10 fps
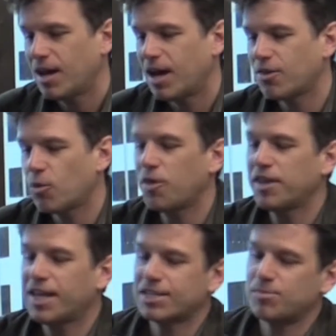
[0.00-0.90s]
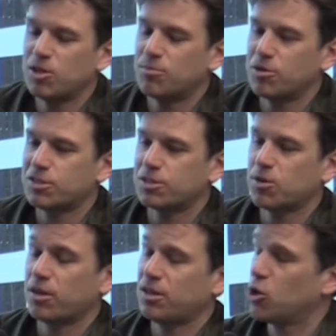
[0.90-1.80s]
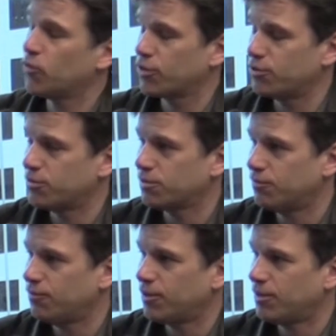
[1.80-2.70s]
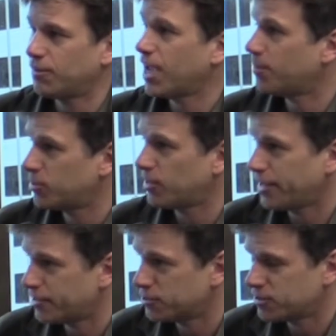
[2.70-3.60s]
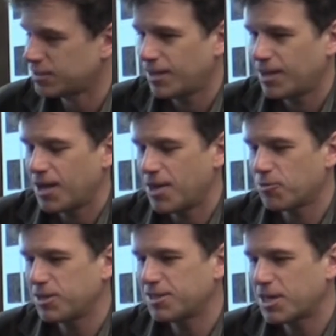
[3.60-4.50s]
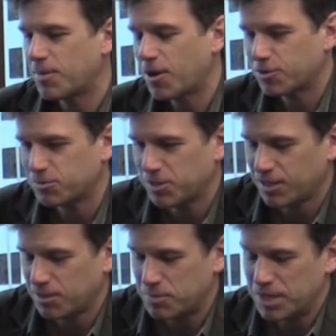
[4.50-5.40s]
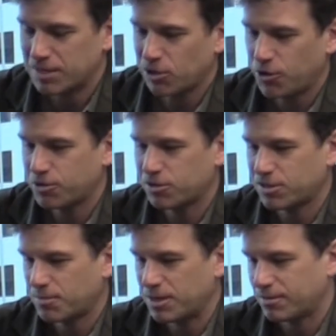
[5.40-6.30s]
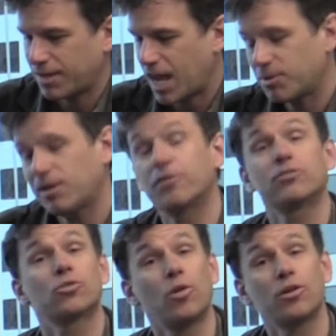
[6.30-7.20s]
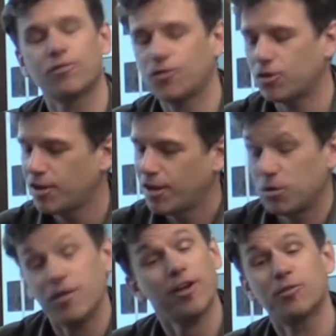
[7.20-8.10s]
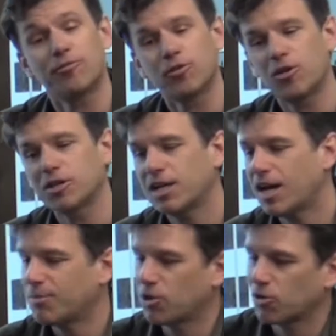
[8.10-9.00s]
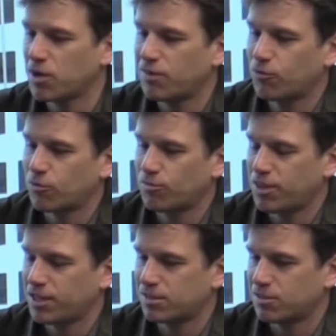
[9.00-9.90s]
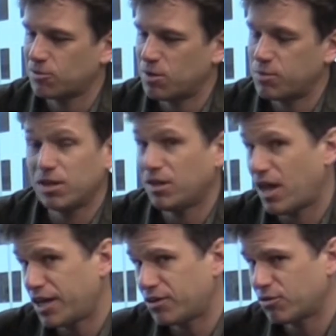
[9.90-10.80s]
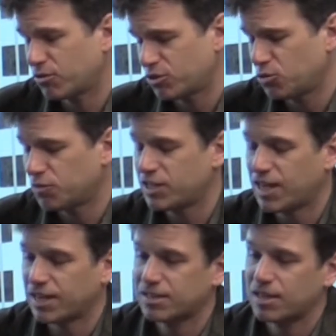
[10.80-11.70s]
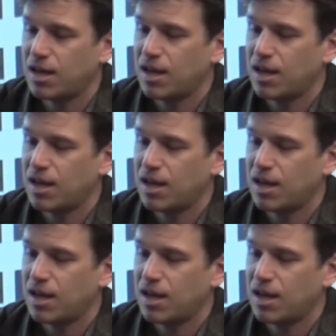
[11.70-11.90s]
The one that gets me the most is probably the overuse of capital letters. Mm-hmm. And the reason that bothers me, because lawyers, capital letters are wonderful. We've had them for a long time. They're great for things that are maybe a line or two of text.